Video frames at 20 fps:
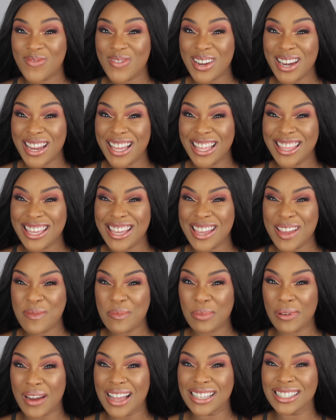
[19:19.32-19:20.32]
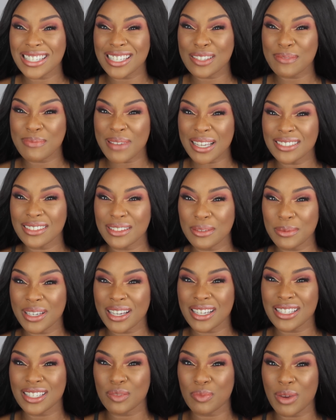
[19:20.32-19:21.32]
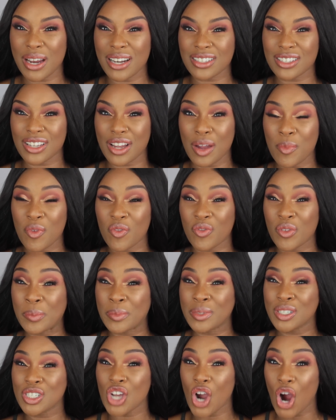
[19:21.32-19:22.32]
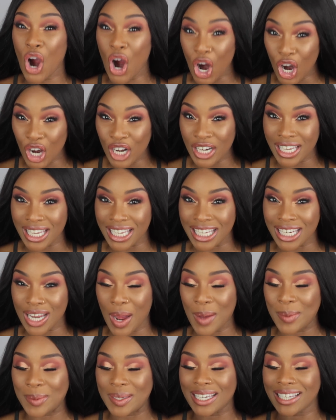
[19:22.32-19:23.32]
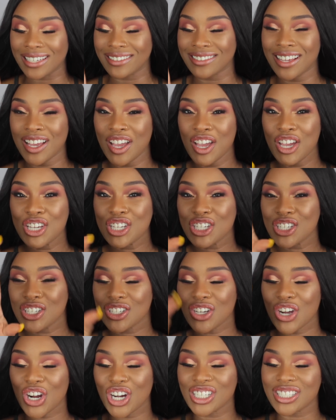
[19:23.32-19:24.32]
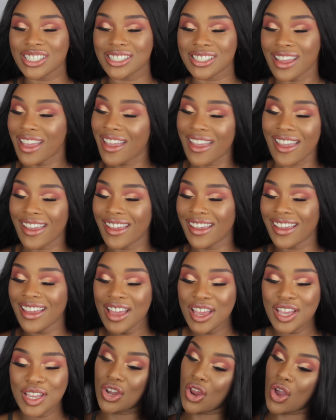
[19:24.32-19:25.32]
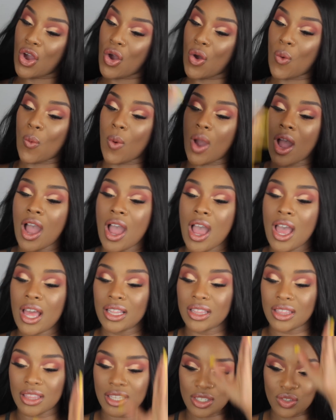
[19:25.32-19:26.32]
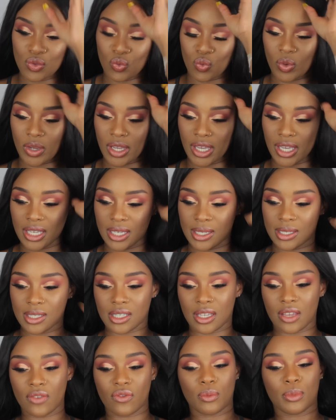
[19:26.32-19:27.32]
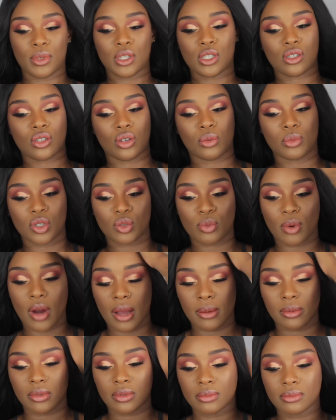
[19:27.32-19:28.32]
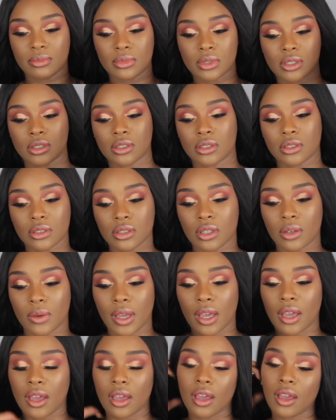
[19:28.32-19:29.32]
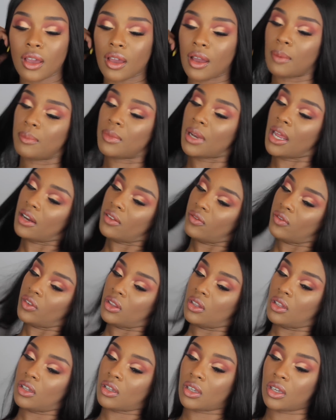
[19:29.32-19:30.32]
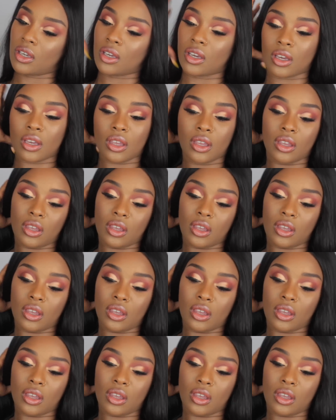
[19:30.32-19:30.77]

really impressed, especially because these products are coming from Target. I mean, Target. No, this wig is giving me so much problems. Okay, I'm not even looking.